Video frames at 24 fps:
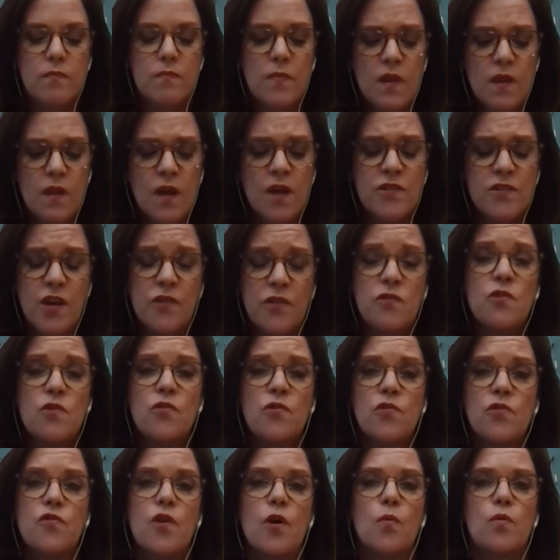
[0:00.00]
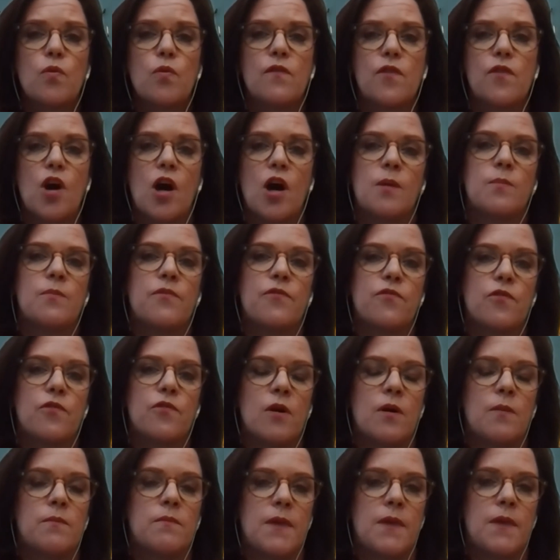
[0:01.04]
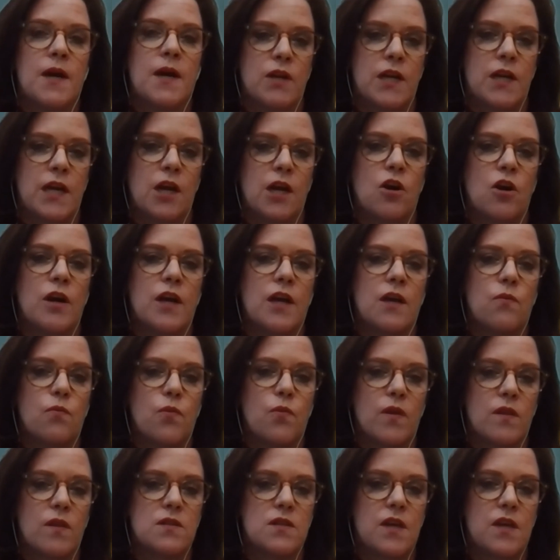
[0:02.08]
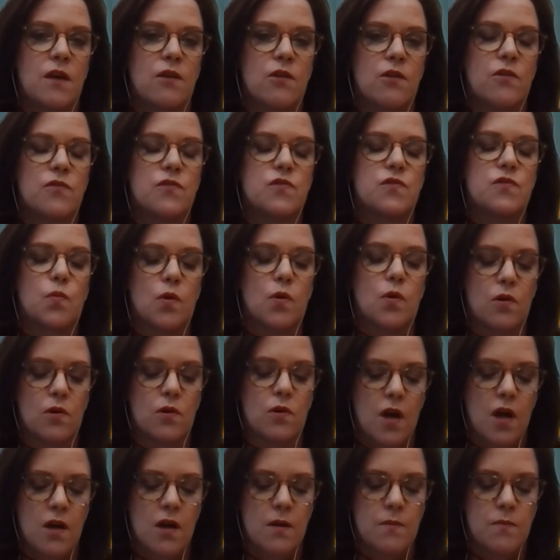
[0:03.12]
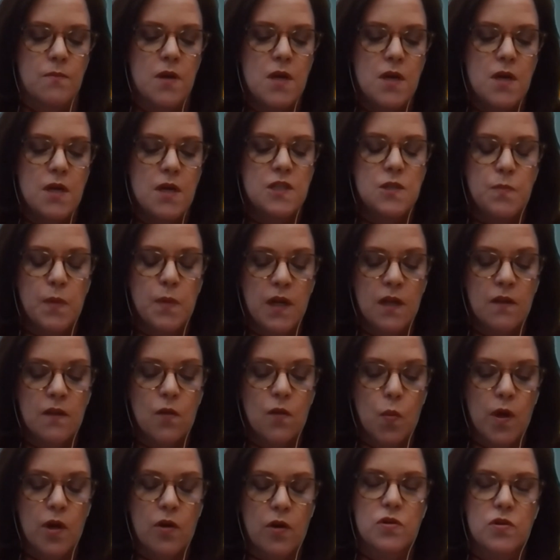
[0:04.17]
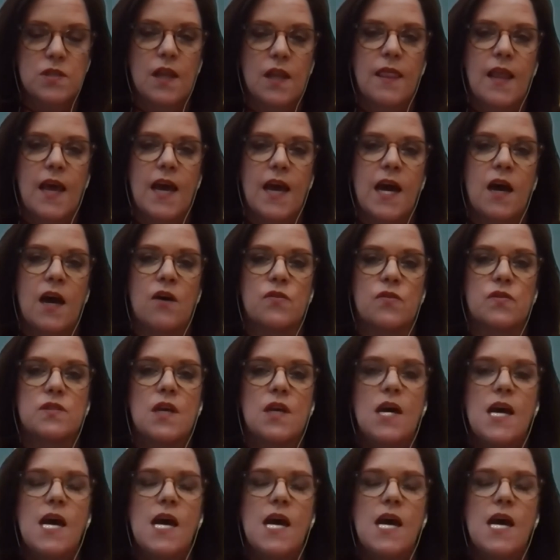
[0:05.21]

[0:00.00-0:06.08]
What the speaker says: A dozen or so would have come from Mount Airy when the Taylors were spending the winters in the house.